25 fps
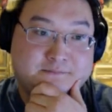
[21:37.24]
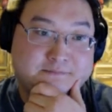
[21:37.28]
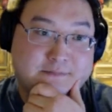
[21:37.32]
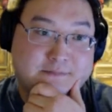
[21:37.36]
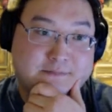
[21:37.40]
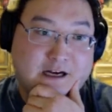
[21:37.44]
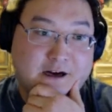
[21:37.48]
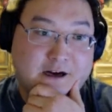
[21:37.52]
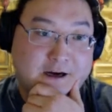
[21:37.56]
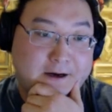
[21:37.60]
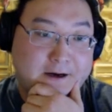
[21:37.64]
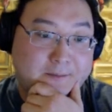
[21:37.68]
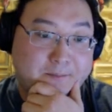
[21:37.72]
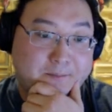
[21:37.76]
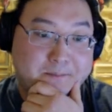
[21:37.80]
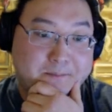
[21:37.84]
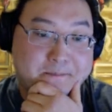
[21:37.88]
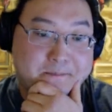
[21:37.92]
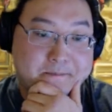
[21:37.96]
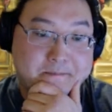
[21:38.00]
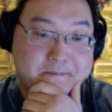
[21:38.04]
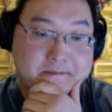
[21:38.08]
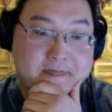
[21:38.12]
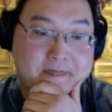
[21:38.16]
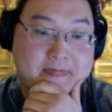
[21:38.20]
Um,
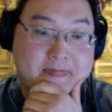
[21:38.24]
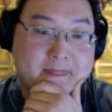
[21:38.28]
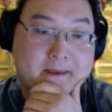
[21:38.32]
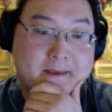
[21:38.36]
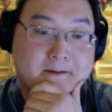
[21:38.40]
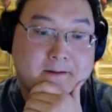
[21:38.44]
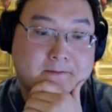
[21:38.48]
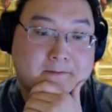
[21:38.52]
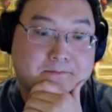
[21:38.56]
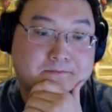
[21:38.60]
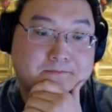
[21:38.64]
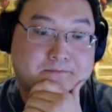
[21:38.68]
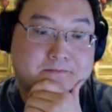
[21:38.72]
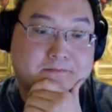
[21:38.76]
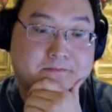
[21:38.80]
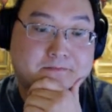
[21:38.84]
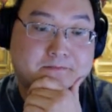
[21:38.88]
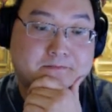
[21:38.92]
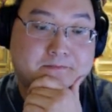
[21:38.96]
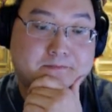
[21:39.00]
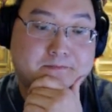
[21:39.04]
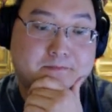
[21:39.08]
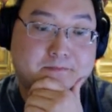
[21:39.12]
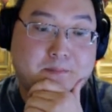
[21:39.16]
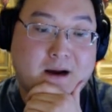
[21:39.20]

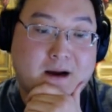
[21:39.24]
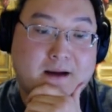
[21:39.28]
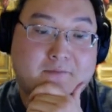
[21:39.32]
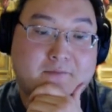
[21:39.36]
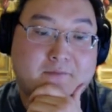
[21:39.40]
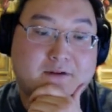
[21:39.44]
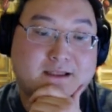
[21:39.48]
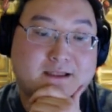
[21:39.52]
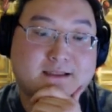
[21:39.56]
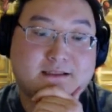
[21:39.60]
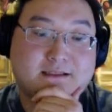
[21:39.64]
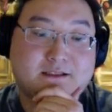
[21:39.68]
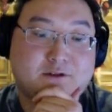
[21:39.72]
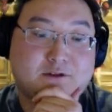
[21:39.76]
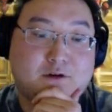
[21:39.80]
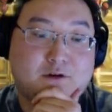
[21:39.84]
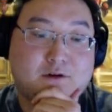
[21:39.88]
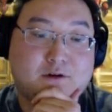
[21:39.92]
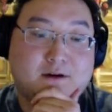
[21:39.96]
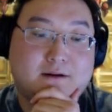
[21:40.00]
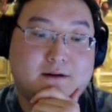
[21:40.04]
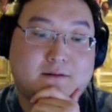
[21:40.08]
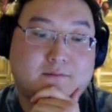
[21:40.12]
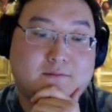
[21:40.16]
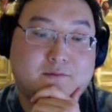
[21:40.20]
but with this
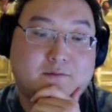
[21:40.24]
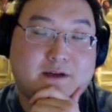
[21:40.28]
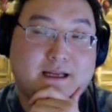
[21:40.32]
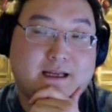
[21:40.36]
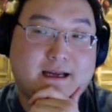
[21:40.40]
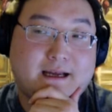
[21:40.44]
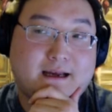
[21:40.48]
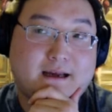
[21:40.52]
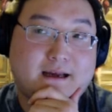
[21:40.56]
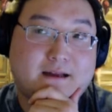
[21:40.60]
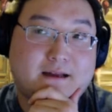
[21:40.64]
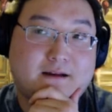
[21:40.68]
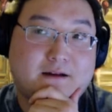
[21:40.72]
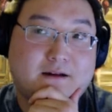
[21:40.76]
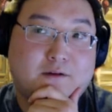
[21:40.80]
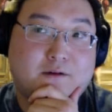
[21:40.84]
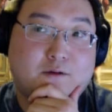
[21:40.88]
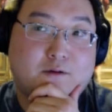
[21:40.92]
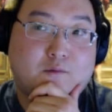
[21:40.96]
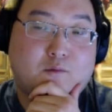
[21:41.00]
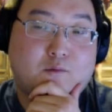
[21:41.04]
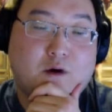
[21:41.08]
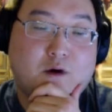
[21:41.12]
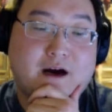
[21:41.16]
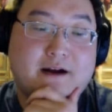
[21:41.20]
tour, we had a
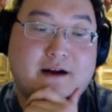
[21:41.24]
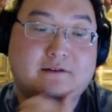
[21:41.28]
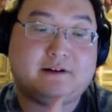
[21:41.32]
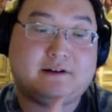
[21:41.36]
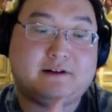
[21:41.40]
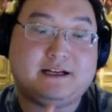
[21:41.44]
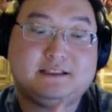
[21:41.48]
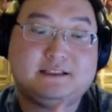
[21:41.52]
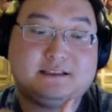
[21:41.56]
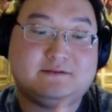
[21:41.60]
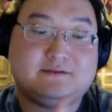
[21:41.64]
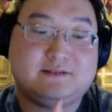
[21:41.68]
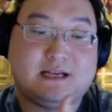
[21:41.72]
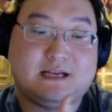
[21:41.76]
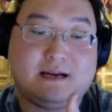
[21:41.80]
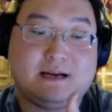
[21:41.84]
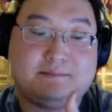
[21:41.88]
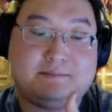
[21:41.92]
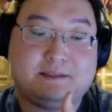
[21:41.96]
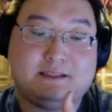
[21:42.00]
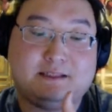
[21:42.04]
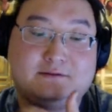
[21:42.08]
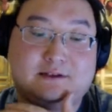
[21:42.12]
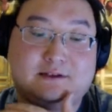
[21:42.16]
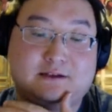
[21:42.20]
wide range of
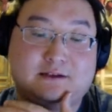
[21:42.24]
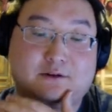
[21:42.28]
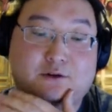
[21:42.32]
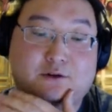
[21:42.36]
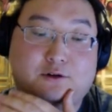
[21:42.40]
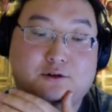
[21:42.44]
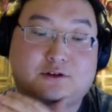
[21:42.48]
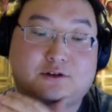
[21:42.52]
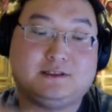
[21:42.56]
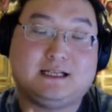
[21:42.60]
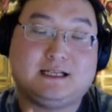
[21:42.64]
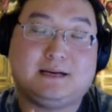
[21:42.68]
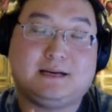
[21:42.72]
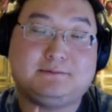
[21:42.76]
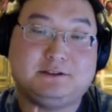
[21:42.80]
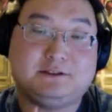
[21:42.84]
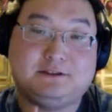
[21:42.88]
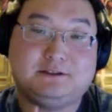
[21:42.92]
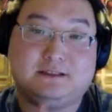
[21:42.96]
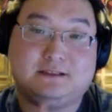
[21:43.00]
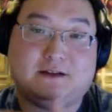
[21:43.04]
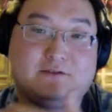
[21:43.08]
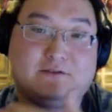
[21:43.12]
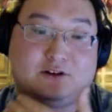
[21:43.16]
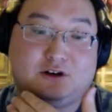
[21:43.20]
adoptees. We had older adoptees
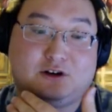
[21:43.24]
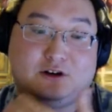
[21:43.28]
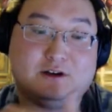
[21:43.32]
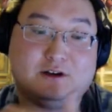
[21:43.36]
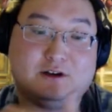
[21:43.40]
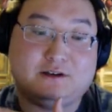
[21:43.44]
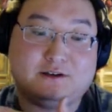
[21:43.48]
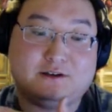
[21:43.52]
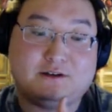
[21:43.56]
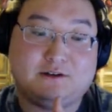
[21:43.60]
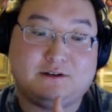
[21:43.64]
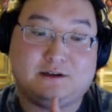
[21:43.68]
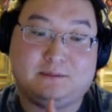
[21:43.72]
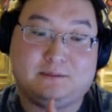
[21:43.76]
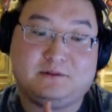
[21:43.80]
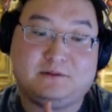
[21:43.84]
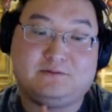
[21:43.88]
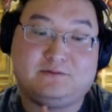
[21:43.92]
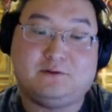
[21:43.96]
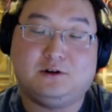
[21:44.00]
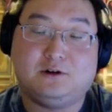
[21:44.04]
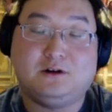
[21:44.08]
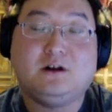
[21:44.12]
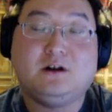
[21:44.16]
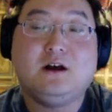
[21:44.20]
who never gone to Korea
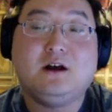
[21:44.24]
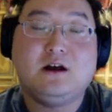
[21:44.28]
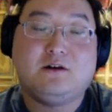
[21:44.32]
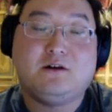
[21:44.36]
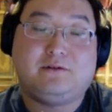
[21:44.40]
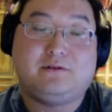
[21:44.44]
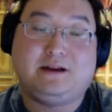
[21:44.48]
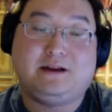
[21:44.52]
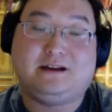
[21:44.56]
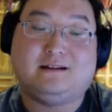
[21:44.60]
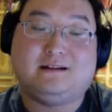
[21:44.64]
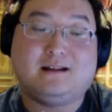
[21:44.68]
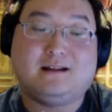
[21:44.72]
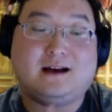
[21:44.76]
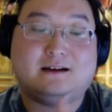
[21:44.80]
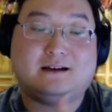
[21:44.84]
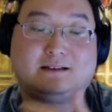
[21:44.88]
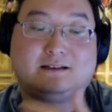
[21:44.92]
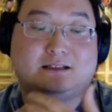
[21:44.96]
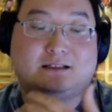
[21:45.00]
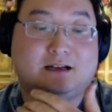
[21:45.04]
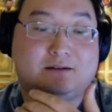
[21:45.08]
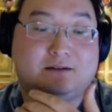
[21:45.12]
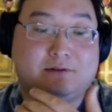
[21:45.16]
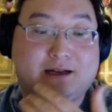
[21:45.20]
before. We had
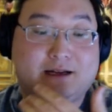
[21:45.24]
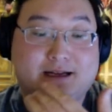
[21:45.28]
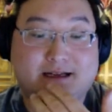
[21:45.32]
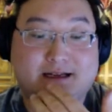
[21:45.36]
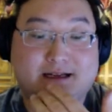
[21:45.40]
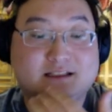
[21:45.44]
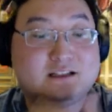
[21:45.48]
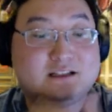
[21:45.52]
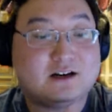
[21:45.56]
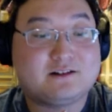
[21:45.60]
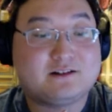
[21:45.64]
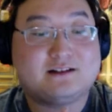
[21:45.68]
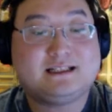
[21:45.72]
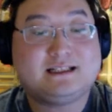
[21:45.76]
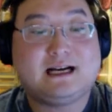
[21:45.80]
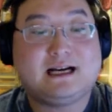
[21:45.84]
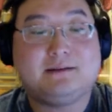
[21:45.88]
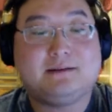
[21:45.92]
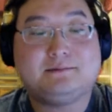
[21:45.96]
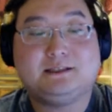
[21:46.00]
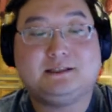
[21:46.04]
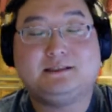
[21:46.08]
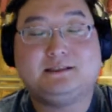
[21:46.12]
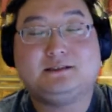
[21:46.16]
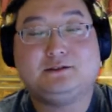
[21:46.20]
we had younger
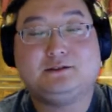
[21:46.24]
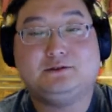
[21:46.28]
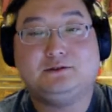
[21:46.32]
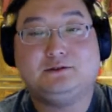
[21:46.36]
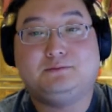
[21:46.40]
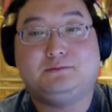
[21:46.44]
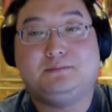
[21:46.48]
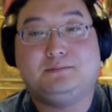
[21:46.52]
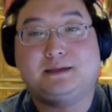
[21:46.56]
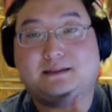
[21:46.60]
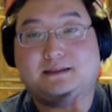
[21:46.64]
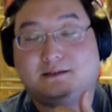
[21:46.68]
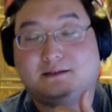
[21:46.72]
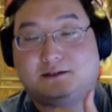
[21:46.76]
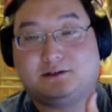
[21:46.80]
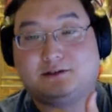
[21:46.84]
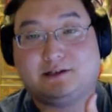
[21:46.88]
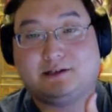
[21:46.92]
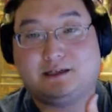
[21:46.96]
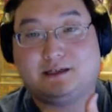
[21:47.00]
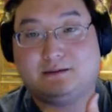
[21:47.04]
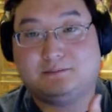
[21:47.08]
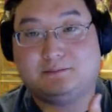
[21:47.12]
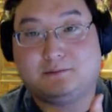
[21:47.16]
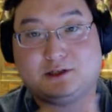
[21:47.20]
adoptees who'd been to
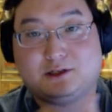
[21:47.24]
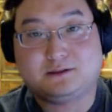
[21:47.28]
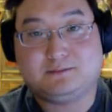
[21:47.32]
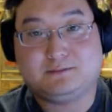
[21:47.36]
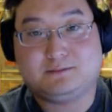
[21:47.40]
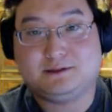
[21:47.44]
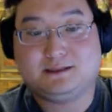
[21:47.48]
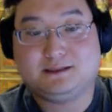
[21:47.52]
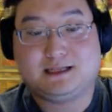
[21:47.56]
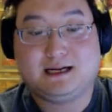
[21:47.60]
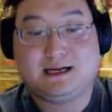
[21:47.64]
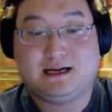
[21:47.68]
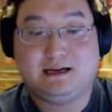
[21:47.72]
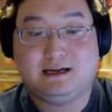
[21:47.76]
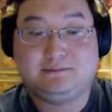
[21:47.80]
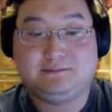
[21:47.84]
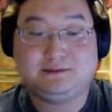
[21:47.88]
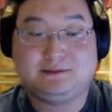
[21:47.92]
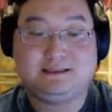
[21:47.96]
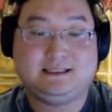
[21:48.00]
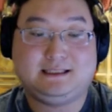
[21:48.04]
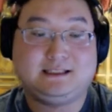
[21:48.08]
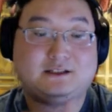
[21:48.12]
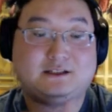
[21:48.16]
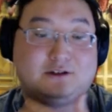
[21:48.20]
Korea multiple
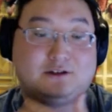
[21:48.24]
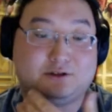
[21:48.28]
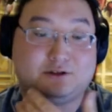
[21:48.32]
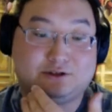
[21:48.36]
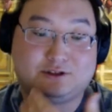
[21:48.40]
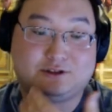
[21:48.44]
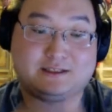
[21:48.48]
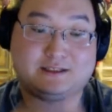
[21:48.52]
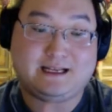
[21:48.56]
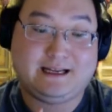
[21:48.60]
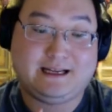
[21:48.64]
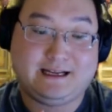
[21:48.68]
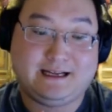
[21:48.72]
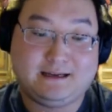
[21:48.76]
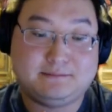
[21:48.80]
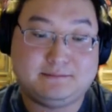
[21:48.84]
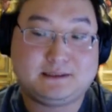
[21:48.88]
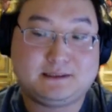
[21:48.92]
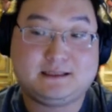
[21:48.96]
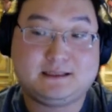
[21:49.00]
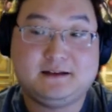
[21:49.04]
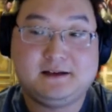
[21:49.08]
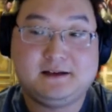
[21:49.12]
times, did culture camps,